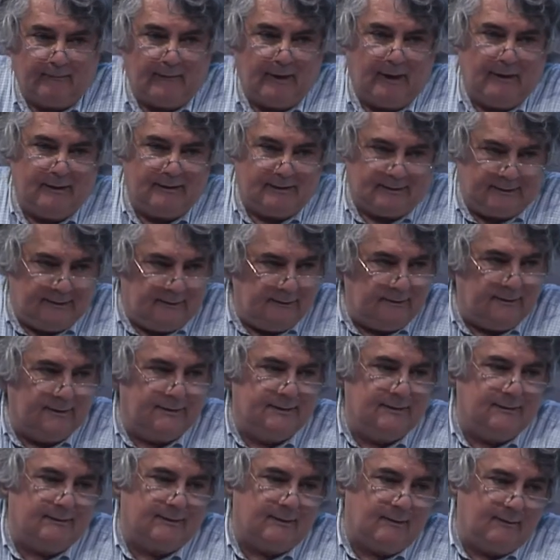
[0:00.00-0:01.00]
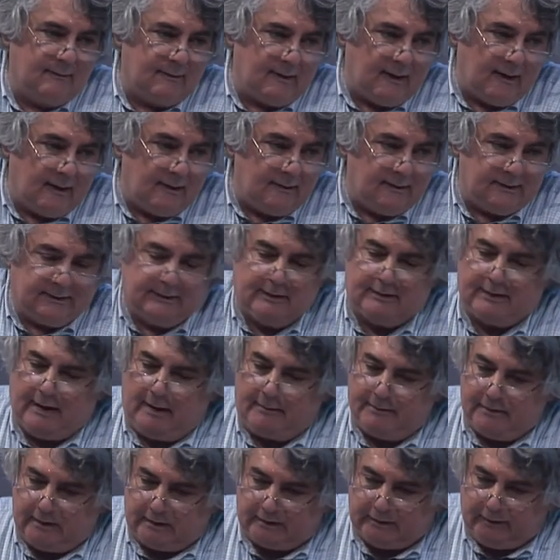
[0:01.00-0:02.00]
is the
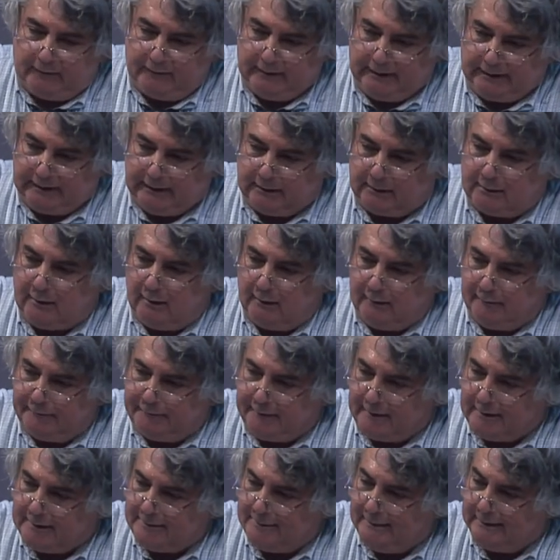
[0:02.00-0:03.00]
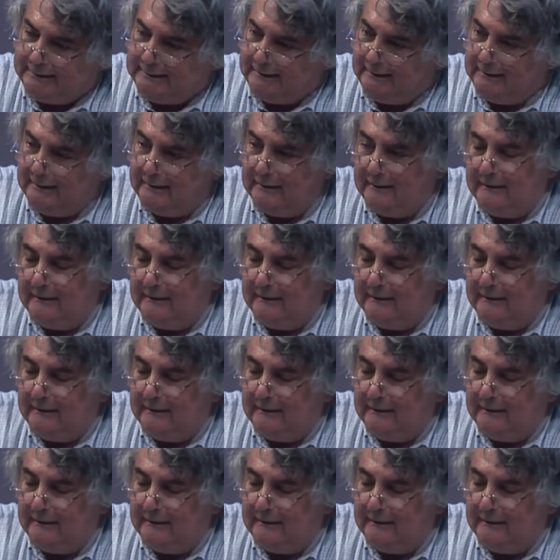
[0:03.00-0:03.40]
subject of another conference, but